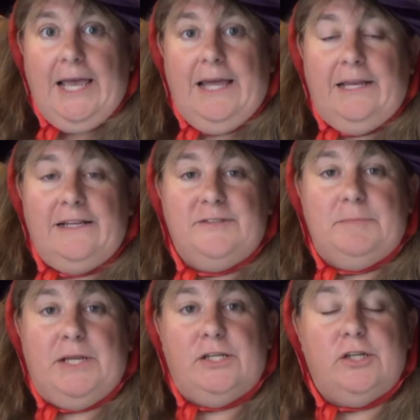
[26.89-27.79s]
and I
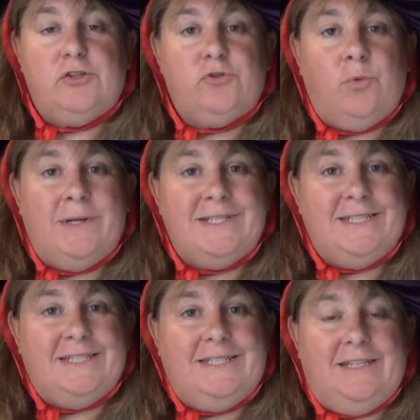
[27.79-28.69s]
spent
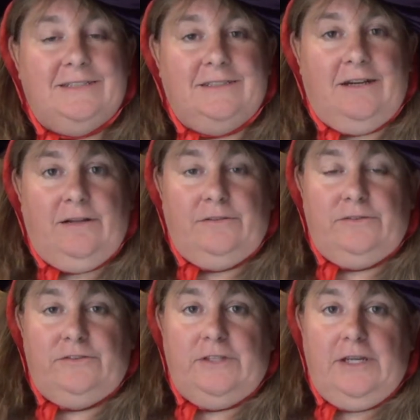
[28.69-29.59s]

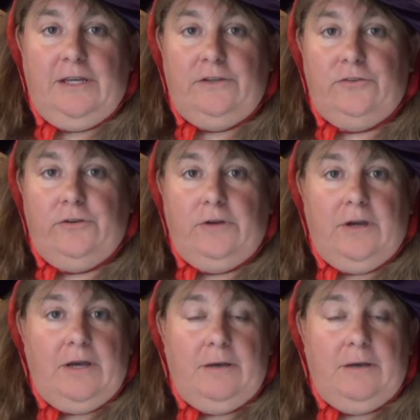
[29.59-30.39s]
$20 and I took